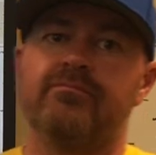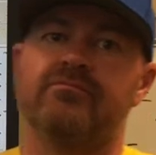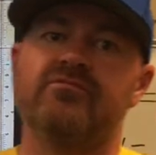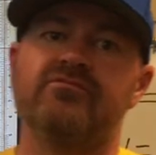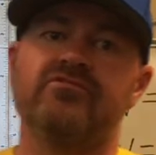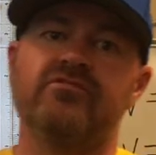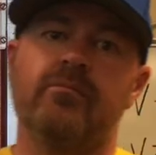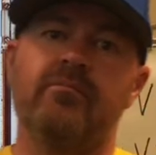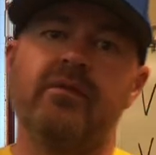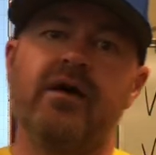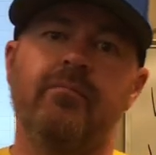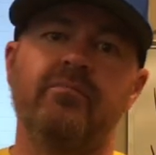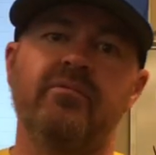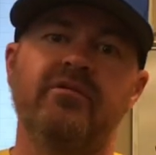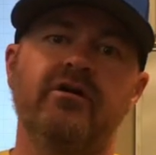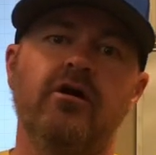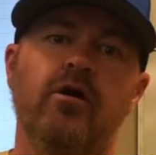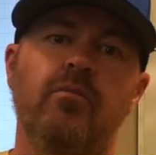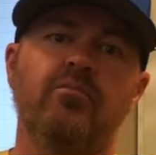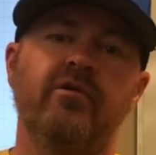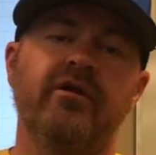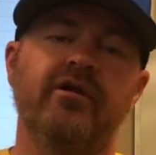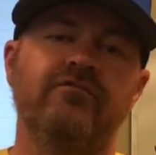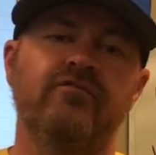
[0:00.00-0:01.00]
so I'm happy to
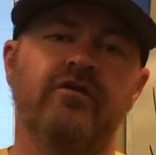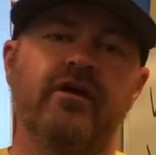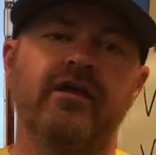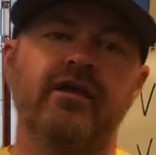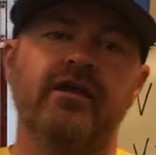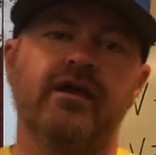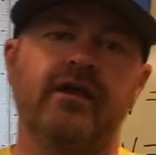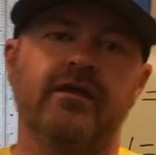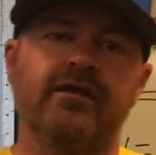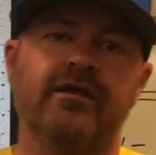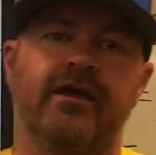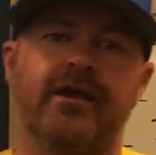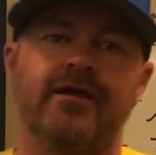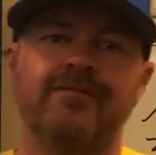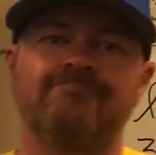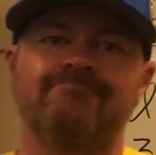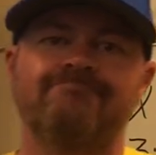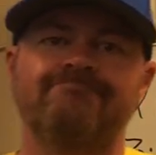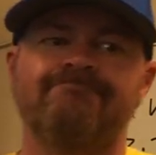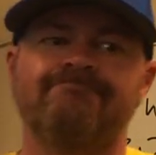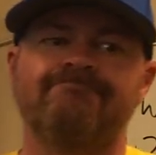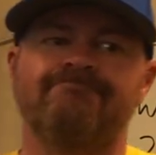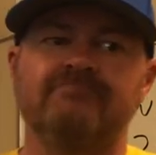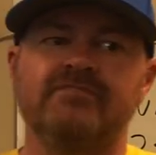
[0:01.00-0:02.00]
help whenever I can,
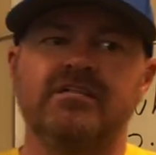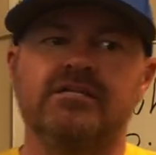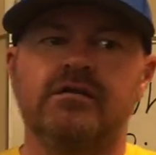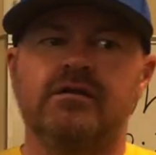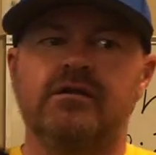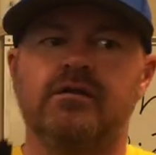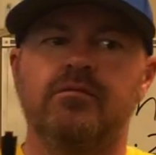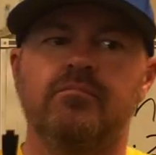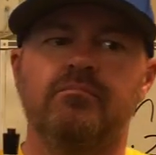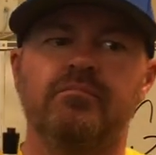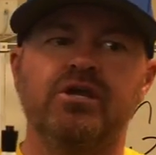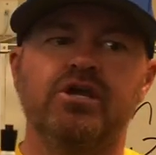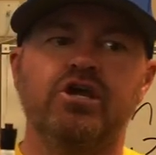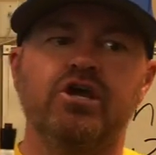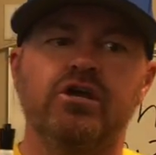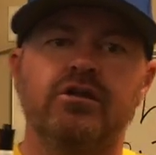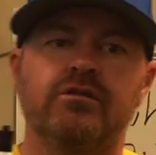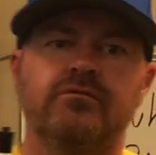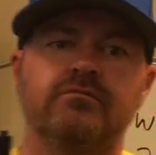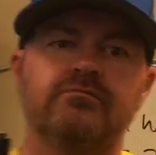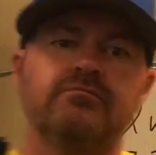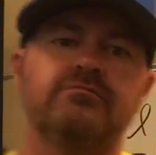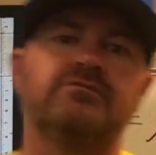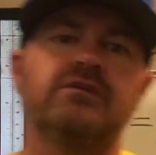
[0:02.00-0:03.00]
okay? Be
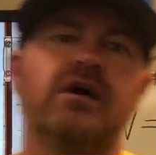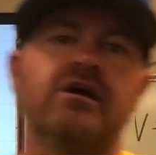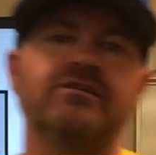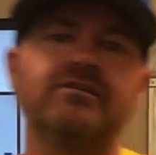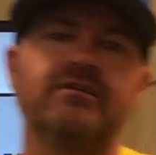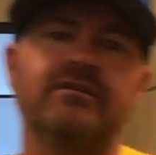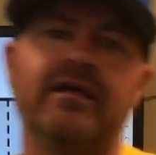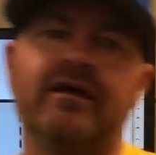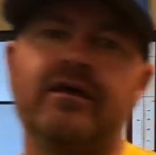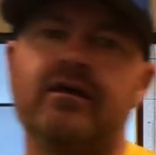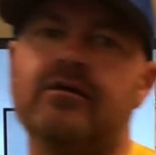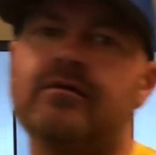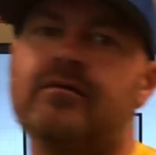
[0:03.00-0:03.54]
good, talk to you later,